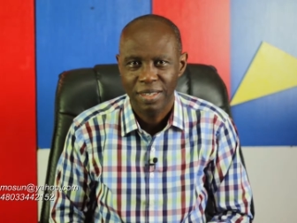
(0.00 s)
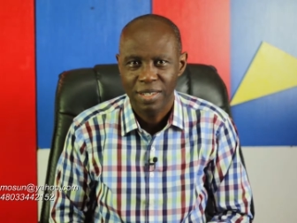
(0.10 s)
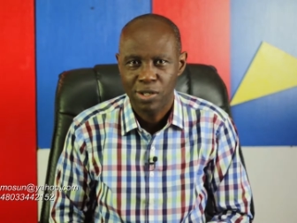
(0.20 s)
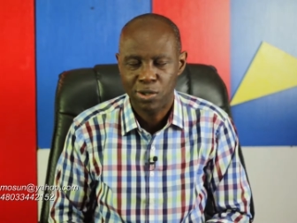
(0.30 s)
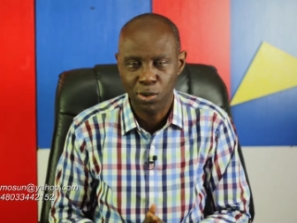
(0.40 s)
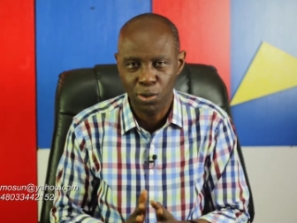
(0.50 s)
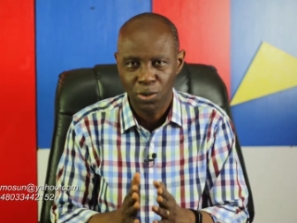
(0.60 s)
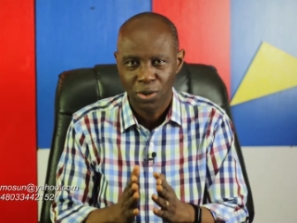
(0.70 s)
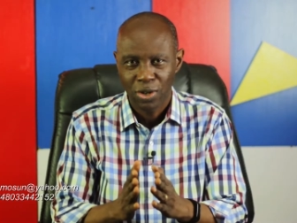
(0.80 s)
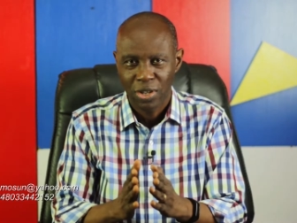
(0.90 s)
So
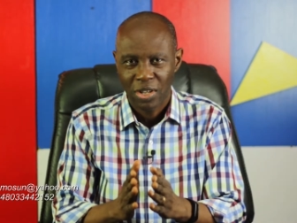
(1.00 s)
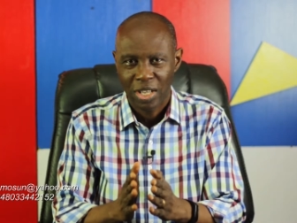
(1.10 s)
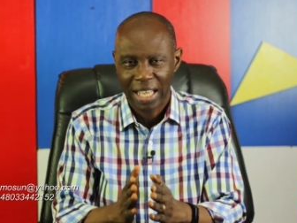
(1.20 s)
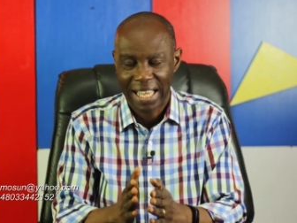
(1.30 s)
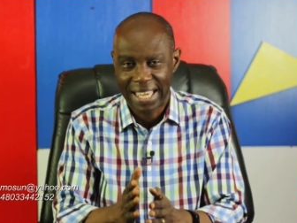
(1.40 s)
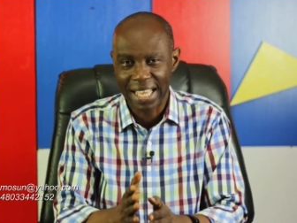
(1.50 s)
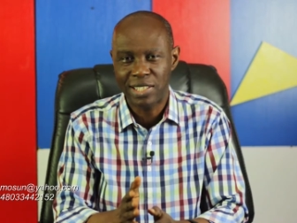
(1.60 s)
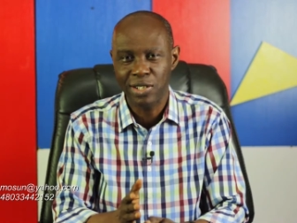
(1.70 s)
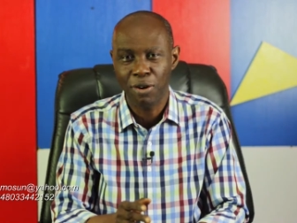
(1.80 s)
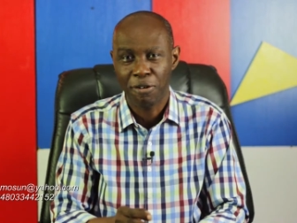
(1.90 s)
get
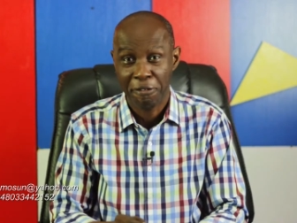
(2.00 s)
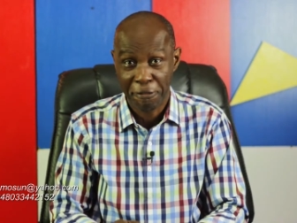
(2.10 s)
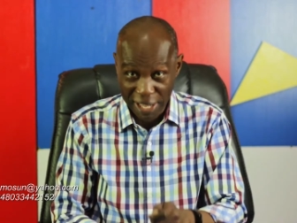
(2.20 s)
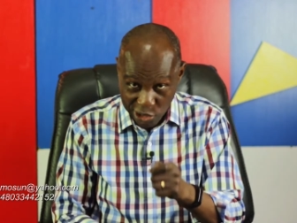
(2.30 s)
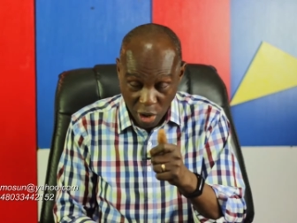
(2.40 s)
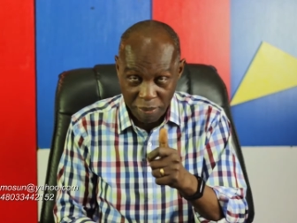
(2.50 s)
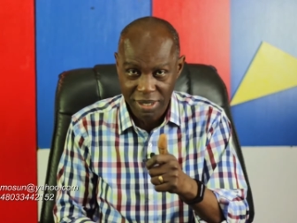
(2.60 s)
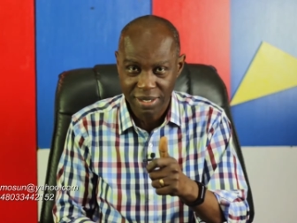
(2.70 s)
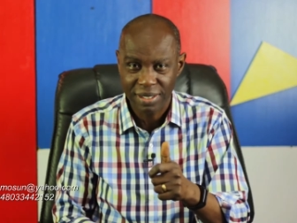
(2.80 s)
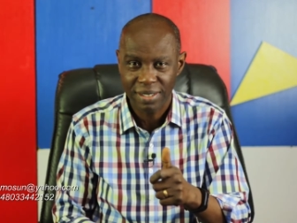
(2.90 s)
your faith up.
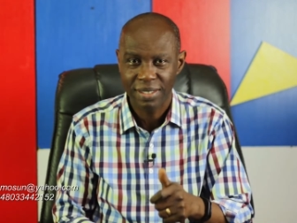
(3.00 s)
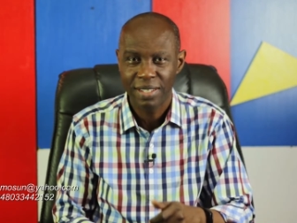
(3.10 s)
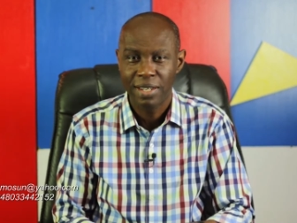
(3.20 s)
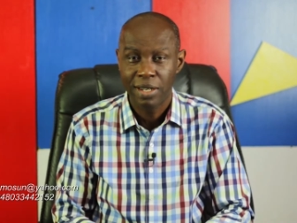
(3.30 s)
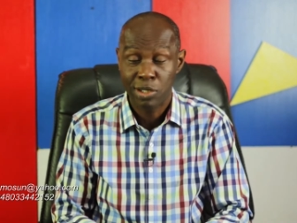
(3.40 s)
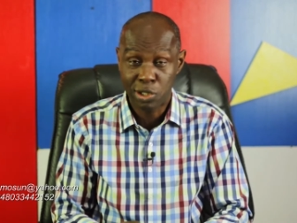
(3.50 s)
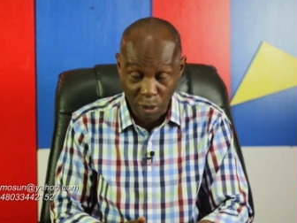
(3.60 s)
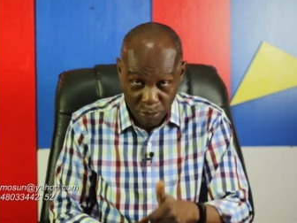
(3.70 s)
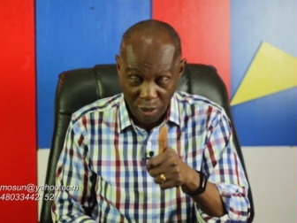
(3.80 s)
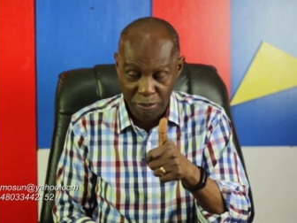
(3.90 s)

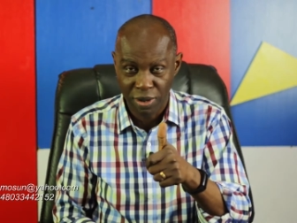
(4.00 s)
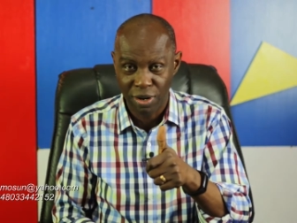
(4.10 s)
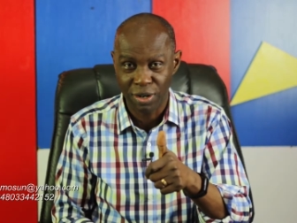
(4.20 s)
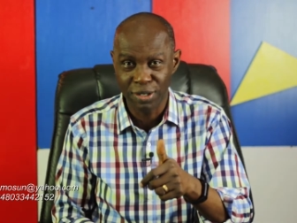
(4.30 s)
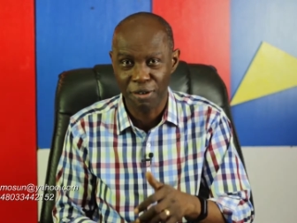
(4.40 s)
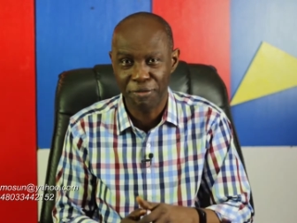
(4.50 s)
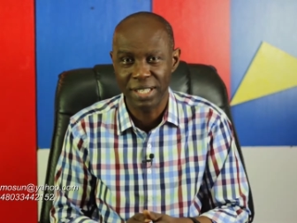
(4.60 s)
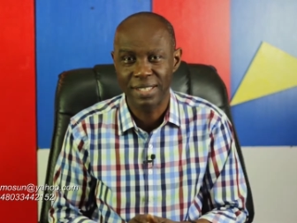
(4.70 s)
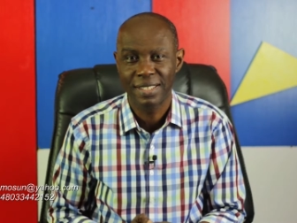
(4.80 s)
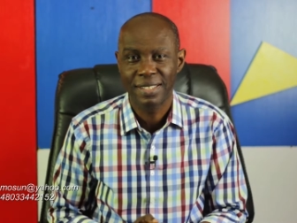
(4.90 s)
Top up on your
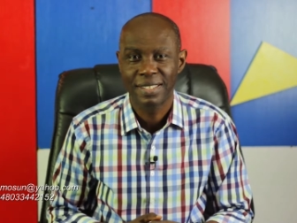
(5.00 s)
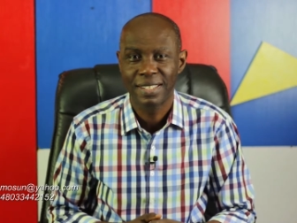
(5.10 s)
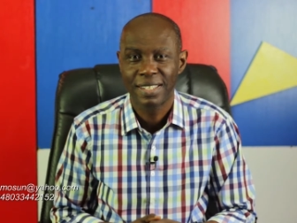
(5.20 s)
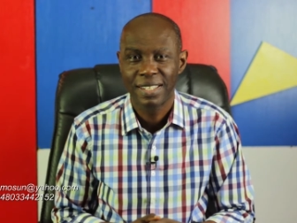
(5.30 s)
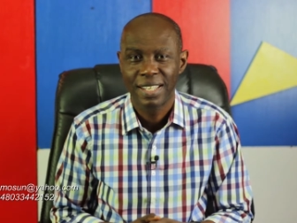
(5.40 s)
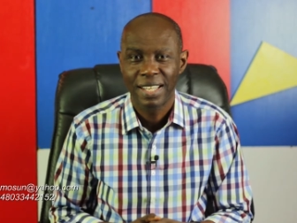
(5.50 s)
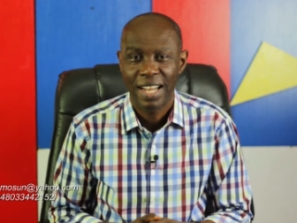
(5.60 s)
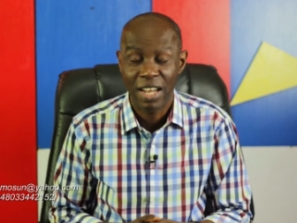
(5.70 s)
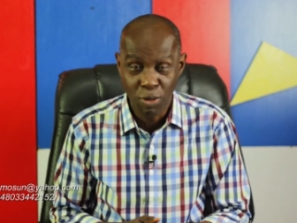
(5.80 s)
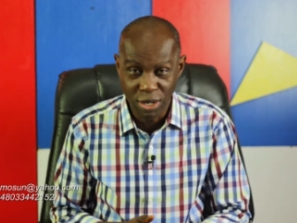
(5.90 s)
faith.
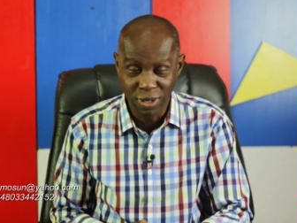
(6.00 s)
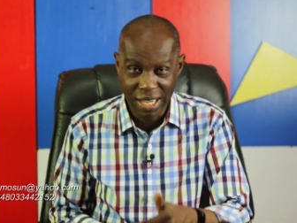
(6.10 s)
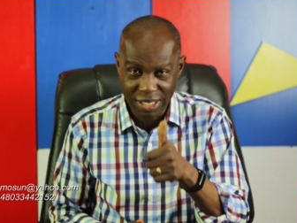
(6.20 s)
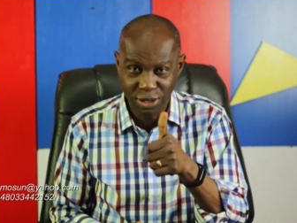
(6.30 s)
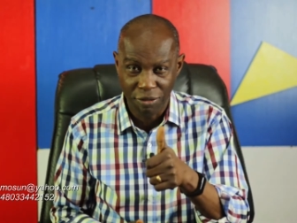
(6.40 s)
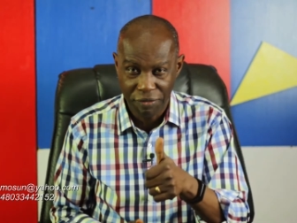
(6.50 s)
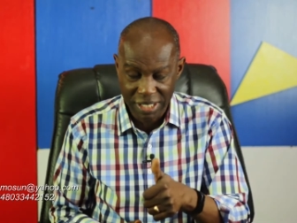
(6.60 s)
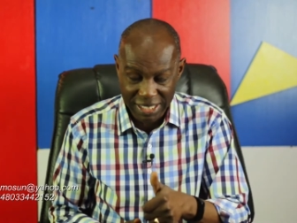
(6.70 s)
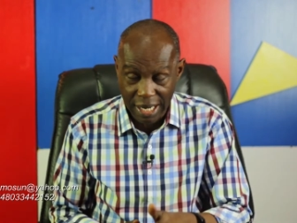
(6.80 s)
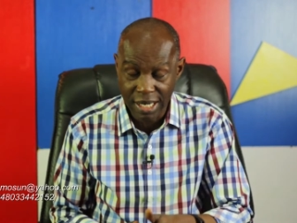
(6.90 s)
And when you get your
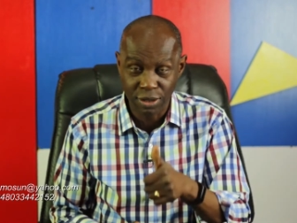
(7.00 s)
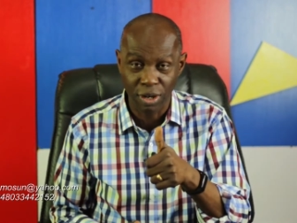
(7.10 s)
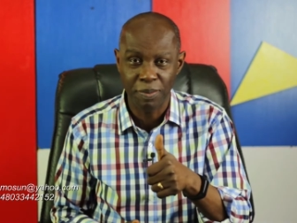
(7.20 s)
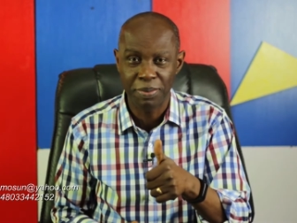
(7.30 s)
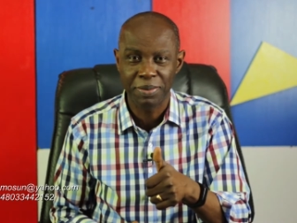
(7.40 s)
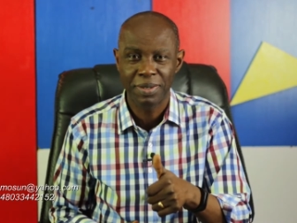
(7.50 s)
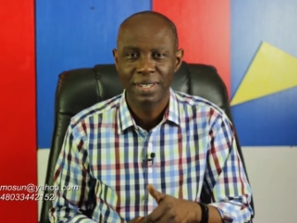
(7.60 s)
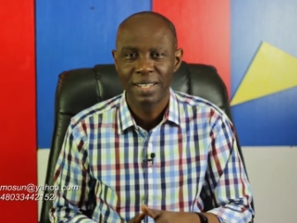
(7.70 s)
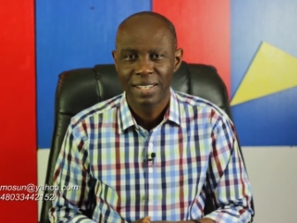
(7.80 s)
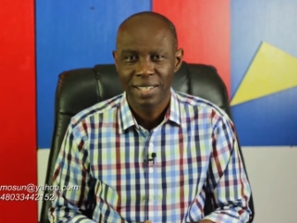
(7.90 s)
faith credits up,
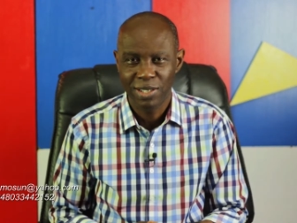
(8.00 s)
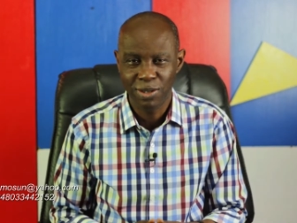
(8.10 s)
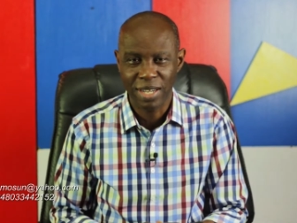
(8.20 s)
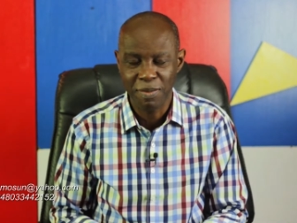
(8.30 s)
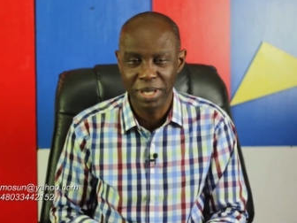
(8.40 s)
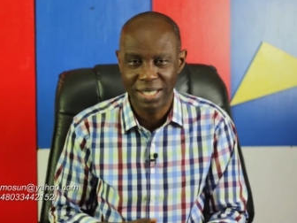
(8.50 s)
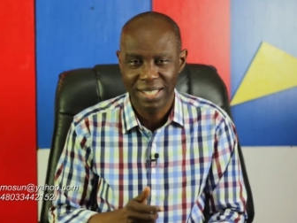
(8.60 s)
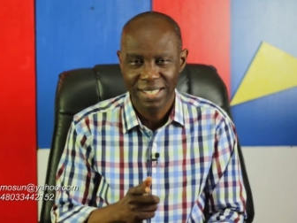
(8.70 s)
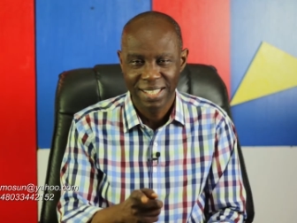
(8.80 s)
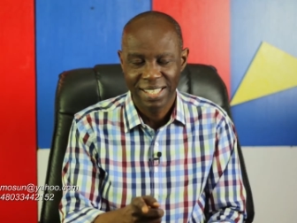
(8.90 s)
you can make
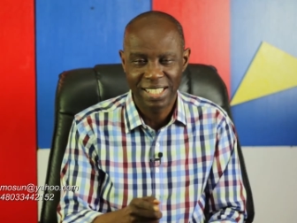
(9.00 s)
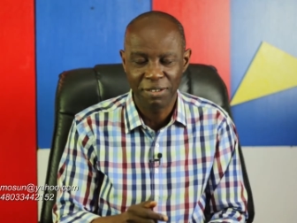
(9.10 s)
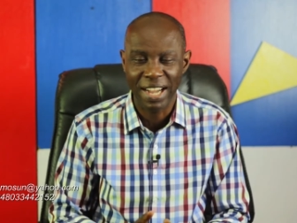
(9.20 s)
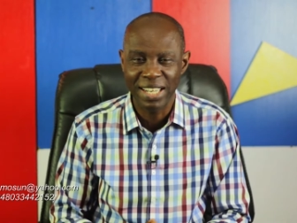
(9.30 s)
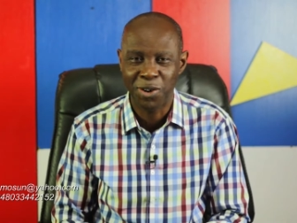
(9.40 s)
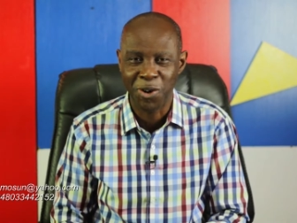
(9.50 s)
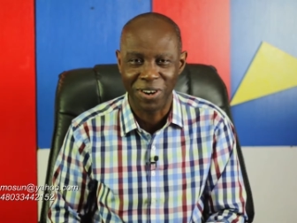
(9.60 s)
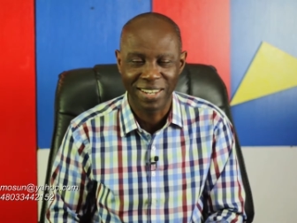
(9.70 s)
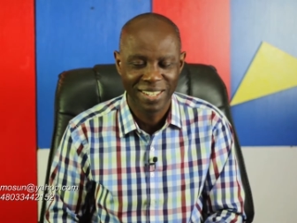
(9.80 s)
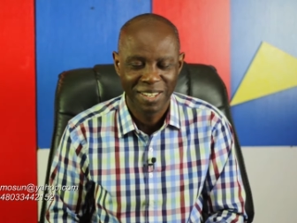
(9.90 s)
divine
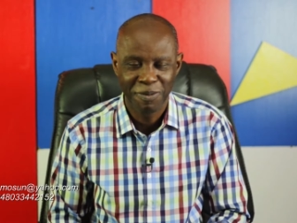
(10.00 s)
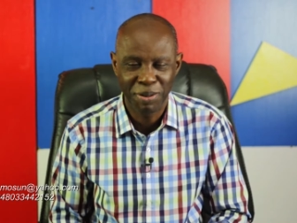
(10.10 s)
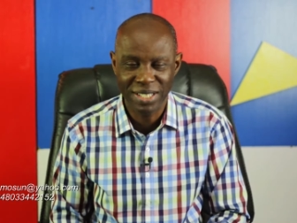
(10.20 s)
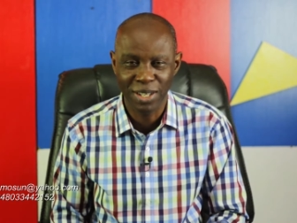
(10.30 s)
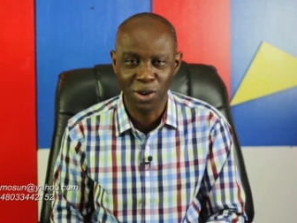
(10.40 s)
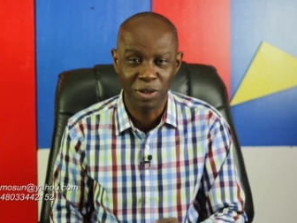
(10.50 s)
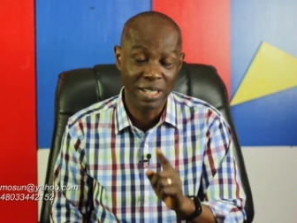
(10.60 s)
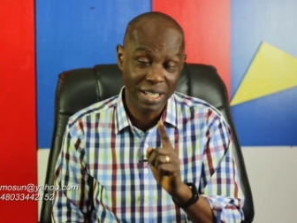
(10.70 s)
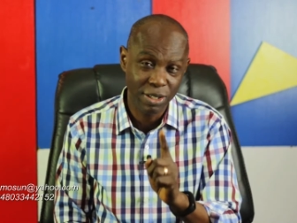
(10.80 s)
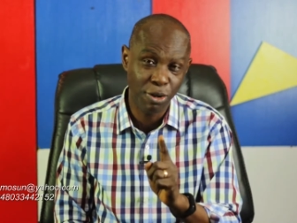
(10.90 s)
call. Praise the Lord.
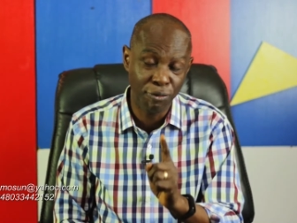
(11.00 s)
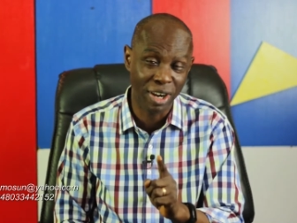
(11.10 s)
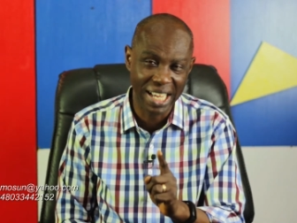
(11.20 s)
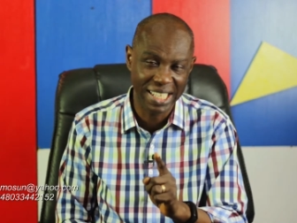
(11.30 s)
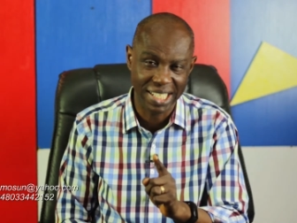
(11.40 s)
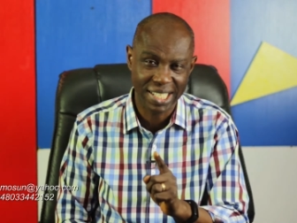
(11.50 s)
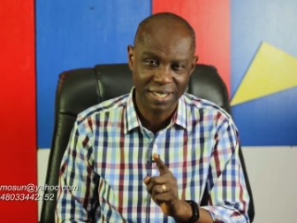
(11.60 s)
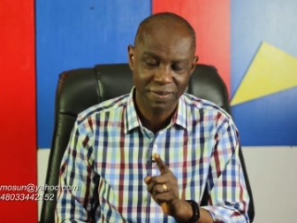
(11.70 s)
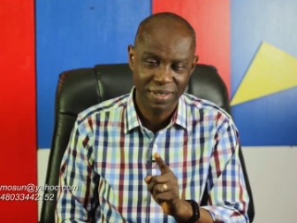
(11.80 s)
Don't forget this.